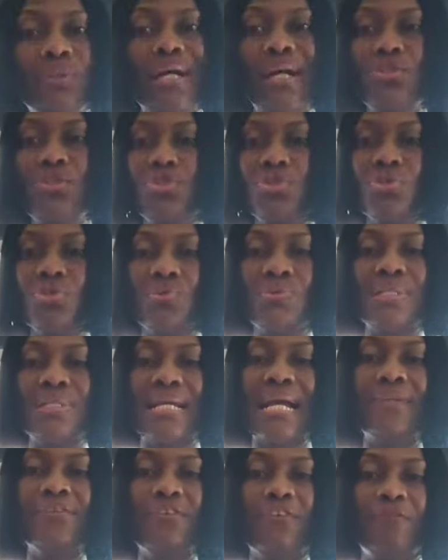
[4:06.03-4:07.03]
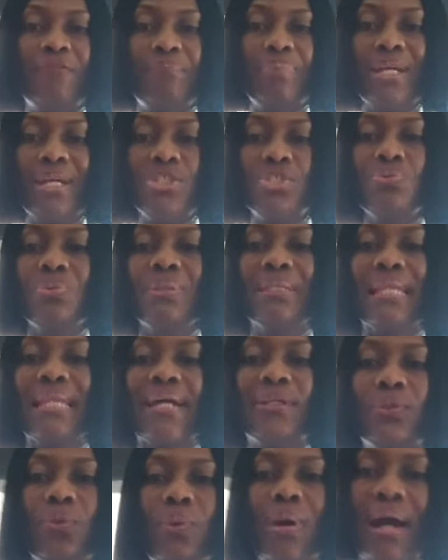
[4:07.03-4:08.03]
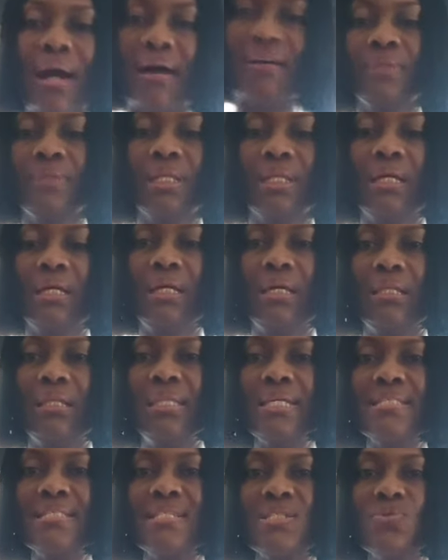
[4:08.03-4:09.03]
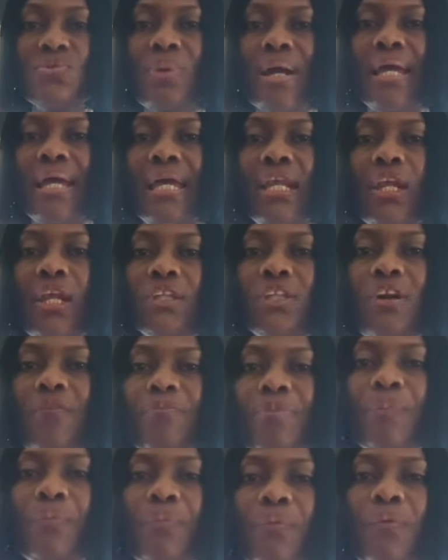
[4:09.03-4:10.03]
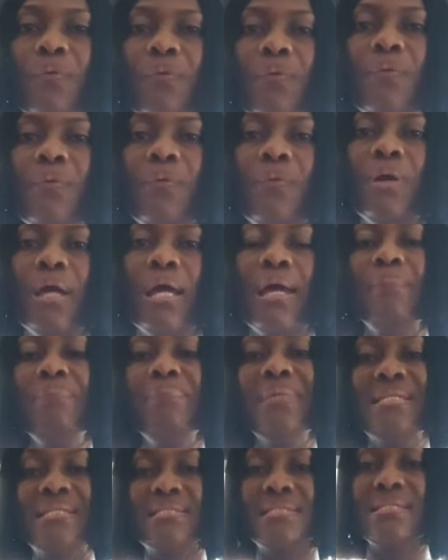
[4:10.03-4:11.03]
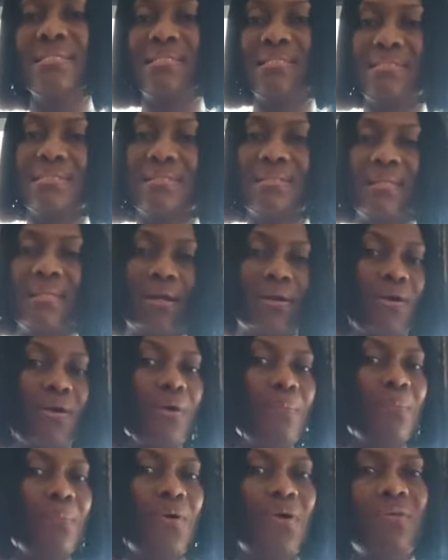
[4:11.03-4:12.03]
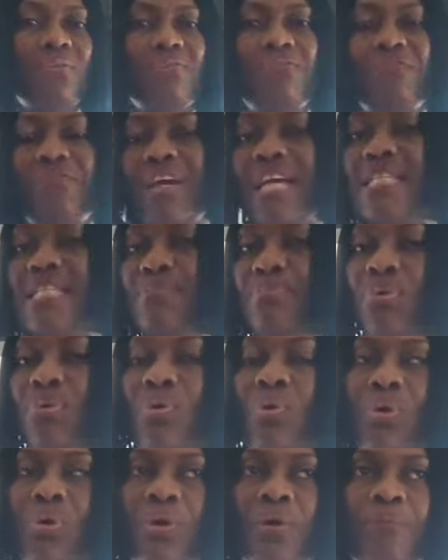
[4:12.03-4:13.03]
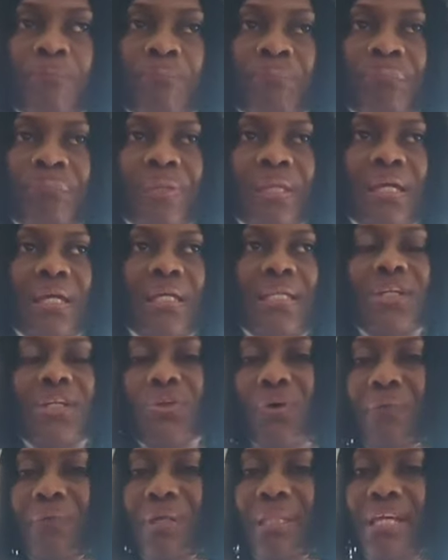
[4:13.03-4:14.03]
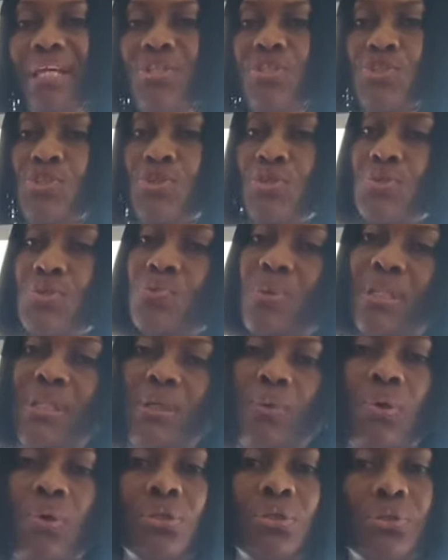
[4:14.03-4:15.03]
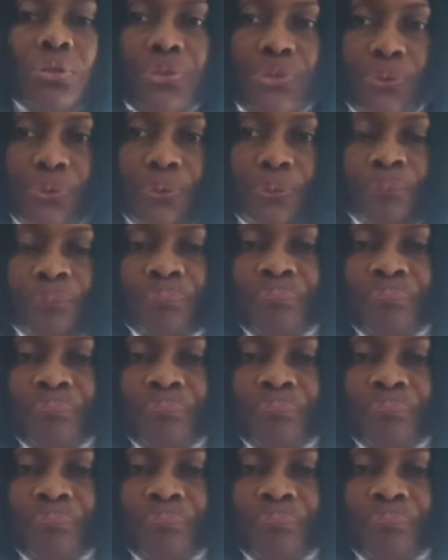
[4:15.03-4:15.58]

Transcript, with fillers: can choose the kind of page you would like to have. This is where a lot of people miss it. They come on Facebook, they don't really choose what they want to do.